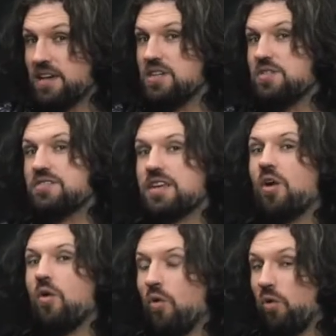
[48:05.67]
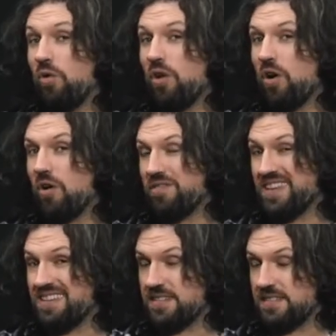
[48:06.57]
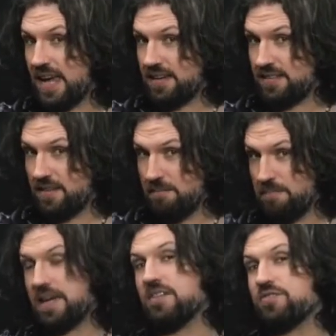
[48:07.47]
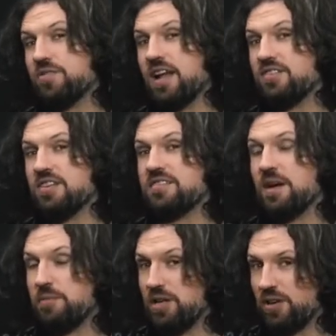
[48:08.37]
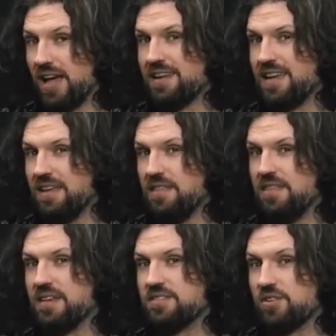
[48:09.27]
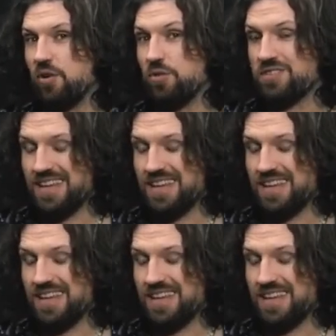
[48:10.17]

using all of the six picking strategies that we look at in this course.